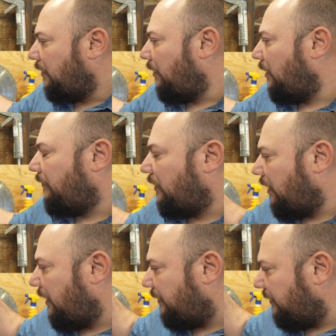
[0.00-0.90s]
You know, I've
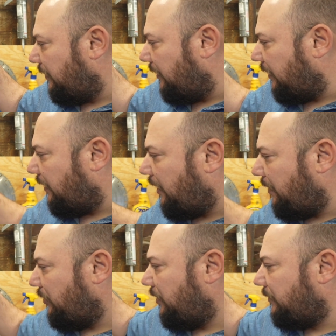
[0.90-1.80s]
got a
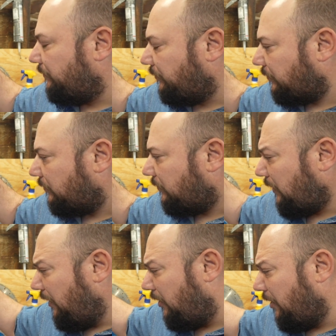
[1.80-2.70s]
camera
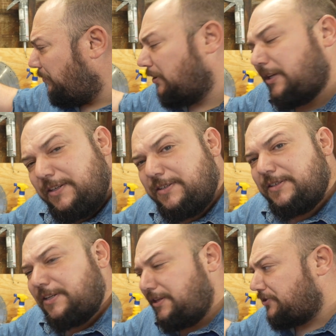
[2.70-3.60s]
and a couple
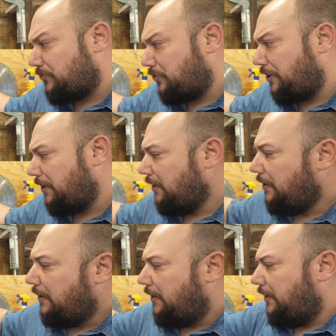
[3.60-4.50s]
lenses in this one.
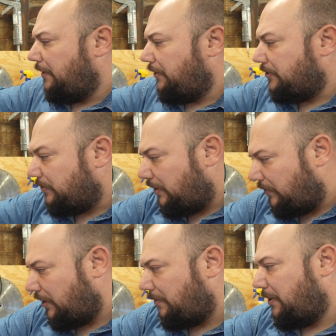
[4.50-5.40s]
This one
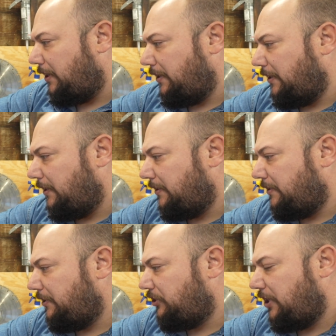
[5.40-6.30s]
I've got my
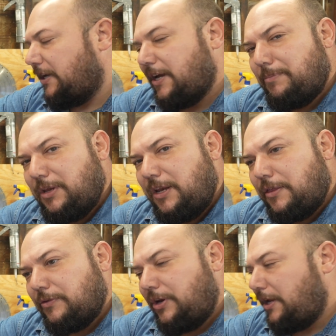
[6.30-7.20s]
DJI Mini
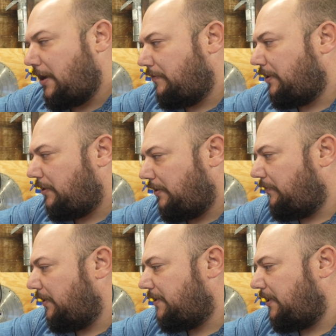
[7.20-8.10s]
3. Everything
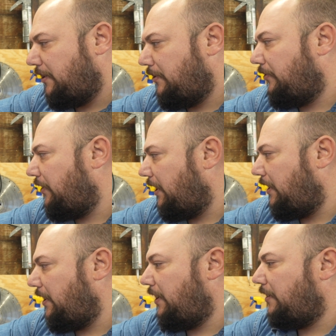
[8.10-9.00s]
fits in there that I
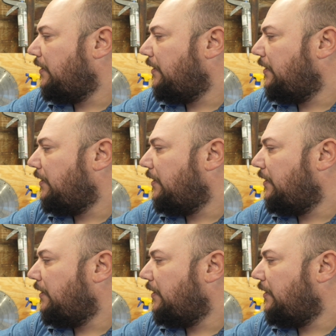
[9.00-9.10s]
need.